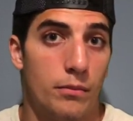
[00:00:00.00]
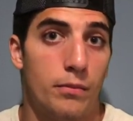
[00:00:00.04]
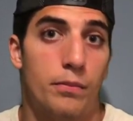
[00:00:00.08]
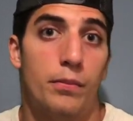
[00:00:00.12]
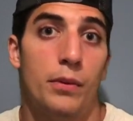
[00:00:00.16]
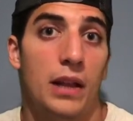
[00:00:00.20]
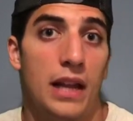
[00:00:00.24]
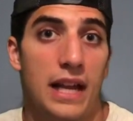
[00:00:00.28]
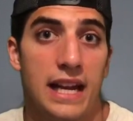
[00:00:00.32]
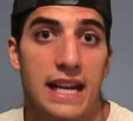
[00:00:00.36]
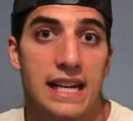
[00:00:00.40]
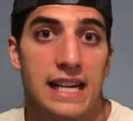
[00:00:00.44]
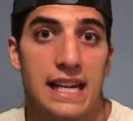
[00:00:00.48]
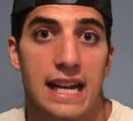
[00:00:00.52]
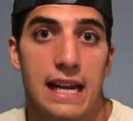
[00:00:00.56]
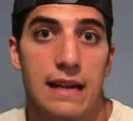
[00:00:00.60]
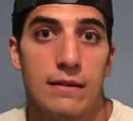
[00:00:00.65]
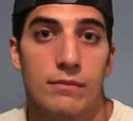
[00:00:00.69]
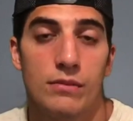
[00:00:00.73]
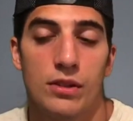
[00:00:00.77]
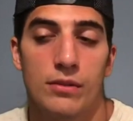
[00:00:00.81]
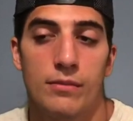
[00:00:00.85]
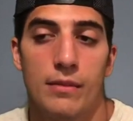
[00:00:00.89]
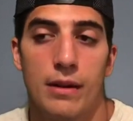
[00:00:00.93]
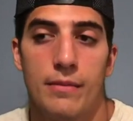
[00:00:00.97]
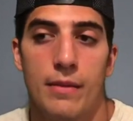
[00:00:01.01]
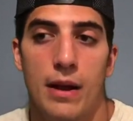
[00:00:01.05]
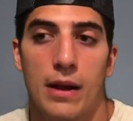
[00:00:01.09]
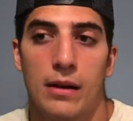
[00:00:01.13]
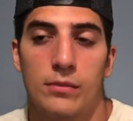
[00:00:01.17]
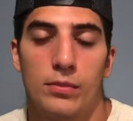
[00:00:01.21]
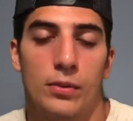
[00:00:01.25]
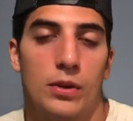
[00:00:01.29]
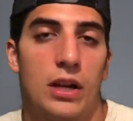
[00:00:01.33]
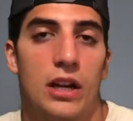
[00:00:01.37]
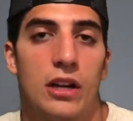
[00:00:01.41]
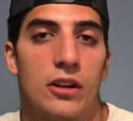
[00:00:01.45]
playing games on my
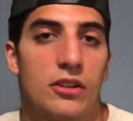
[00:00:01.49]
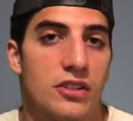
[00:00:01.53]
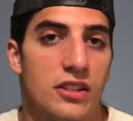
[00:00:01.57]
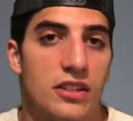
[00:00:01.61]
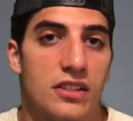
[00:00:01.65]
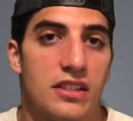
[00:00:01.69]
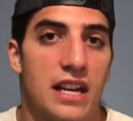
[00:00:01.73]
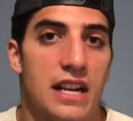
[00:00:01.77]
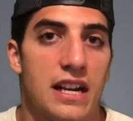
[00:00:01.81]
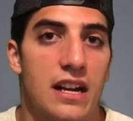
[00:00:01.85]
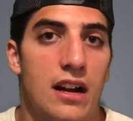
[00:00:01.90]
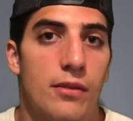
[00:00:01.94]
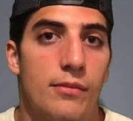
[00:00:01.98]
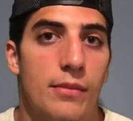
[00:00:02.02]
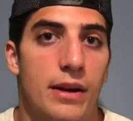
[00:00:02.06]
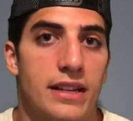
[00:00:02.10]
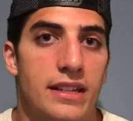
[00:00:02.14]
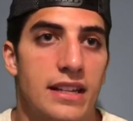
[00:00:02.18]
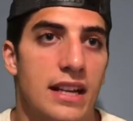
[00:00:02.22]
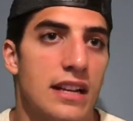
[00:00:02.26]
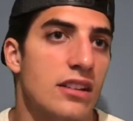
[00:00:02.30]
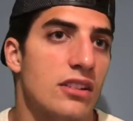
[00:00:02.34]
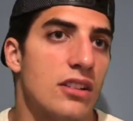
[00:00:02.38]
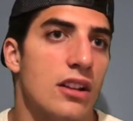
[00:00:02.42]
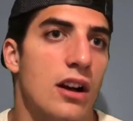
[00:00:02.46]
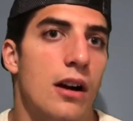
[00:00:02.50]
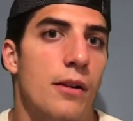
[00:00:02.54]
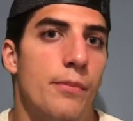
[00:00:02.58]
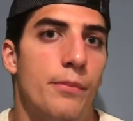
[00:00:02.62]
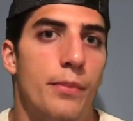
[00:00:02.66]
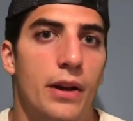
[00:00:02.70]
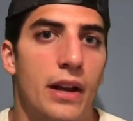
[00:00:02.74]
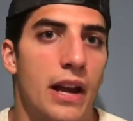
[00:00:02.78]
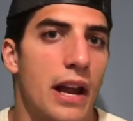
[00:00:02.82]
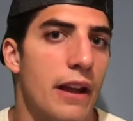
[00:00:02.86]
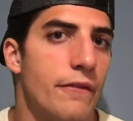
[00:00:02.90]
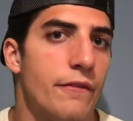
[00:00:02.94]
MacBook Air since I got my desktop,
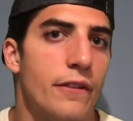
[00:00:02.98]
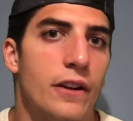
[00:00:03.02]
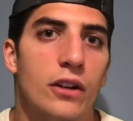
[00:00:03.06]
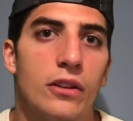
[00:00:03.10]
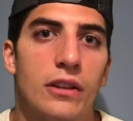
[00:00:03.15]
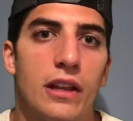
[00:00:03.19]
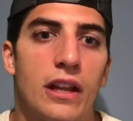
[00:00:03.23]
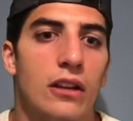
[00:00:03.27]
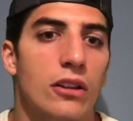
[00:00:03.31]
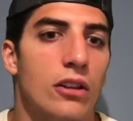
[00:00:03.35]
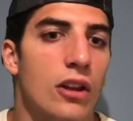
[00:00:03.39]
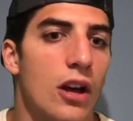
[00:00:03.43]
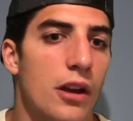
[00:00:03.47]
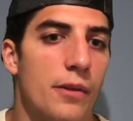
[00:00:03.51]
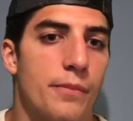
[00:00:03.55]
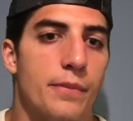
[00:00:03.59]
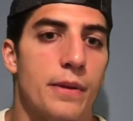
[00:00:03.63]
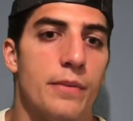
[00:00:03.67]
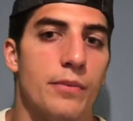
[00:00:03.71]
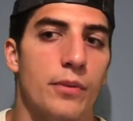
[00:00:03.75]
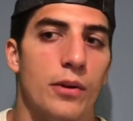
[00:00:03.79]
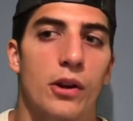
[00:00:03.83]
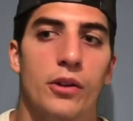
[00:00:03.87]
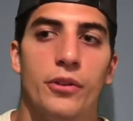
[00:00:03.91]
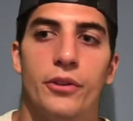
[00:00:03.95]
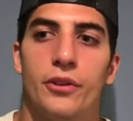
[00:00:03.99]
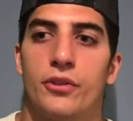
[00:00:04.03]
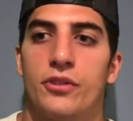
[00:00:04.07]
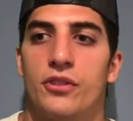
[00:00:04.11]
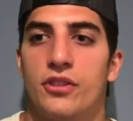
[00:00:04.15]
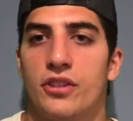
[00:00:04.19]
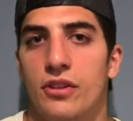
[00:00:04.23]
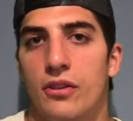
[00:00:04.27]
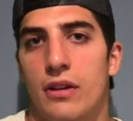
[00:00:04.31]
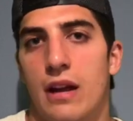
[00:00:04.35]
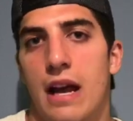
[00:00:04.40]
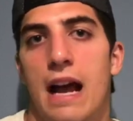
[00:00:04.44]
but I figured that a lot of people out there
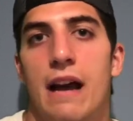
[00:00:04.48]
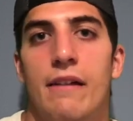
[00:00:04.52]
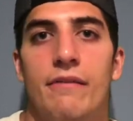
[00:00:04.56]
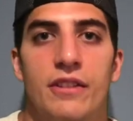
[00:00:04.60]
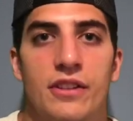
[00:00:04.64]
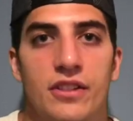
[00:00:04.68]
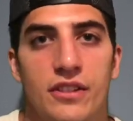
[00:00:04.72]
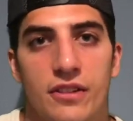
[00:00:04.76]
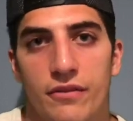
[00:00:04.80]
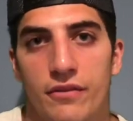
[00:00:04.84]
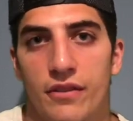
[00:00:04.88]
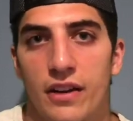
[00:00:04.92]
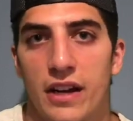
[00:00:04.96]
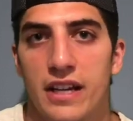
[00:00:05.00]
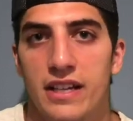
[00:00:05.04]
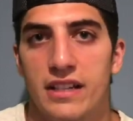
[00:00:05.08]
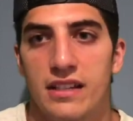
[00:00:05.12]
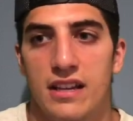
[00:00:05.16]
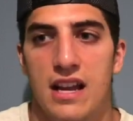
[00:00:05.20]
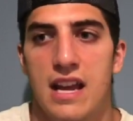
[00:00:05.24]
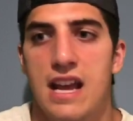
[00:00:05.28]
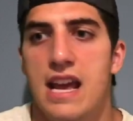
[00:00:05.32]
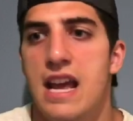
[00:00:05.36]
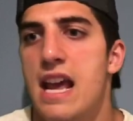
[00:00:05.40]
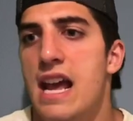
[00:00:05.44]
still have this device